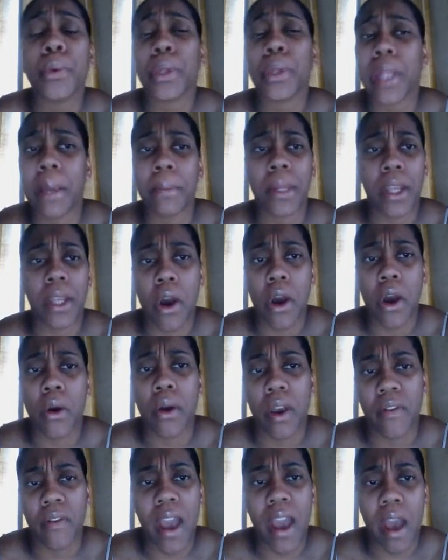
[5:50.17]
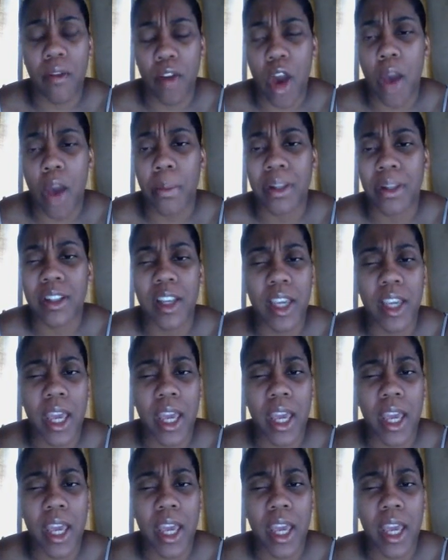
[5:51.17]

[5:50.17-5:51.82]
will let me know if I have comments.